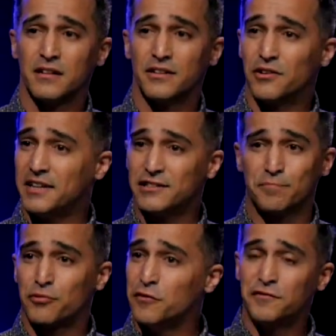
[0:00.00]
You don't need to
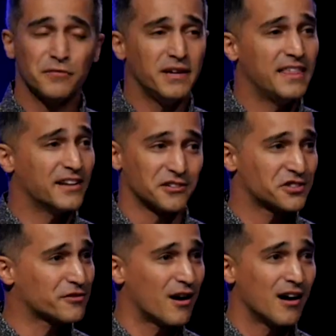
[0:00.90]
prove to me that you're
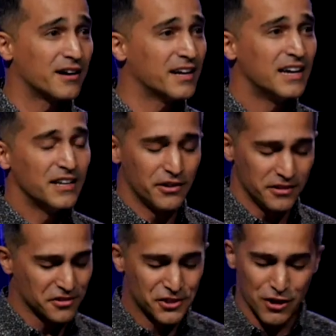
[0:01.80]
strong. You don't need
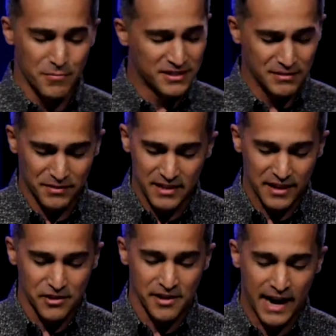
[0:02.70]
to show me something that
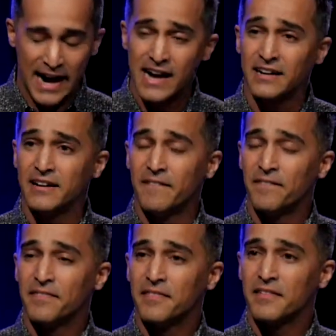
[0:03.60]
you're not.
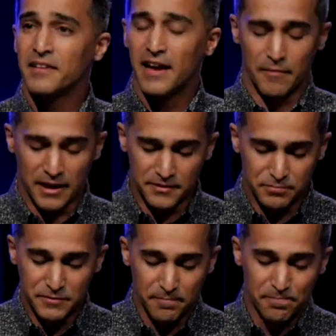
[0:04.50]
And
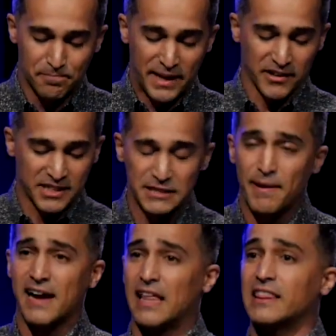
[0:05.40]
then Peter comes
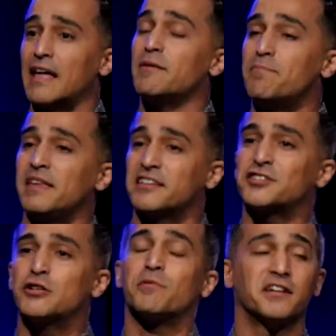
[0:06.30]
back like, let me be this
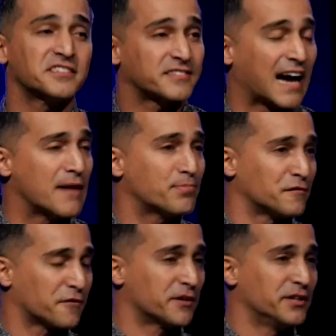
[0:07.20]
super disciple
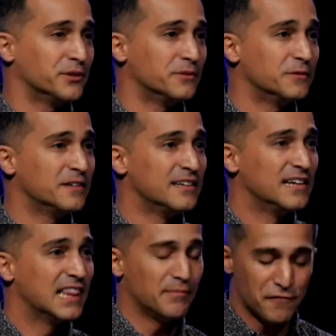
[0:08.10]
for you.
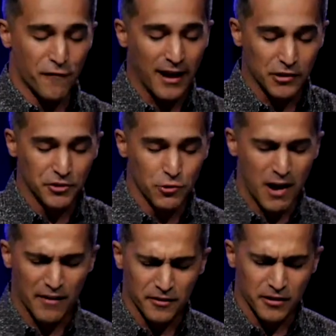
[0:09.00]
Let me follow you
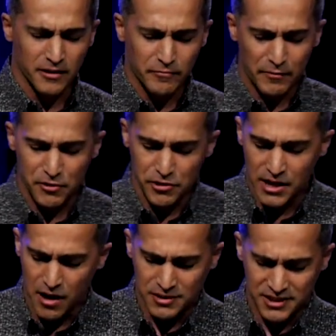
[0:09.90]
wherever you
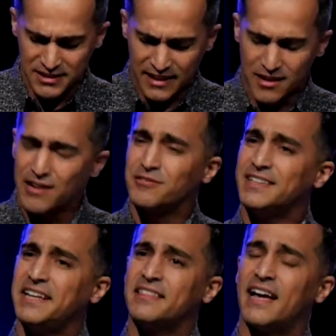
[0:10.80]
go. And Jesus is like, no, I don't
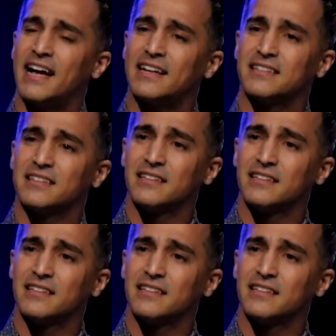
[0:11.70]
need that.